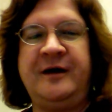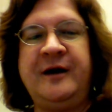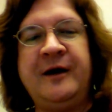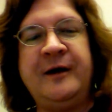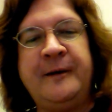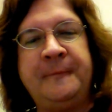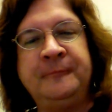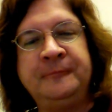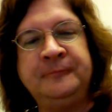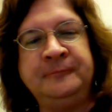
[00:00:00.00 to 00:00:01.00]

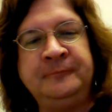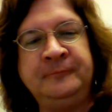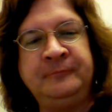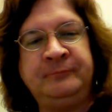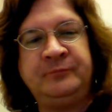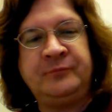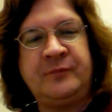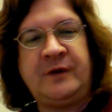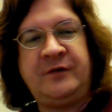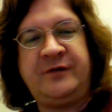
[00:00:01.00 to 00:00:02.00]
Um,
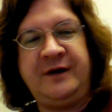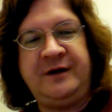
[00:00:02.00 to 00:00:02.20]
let's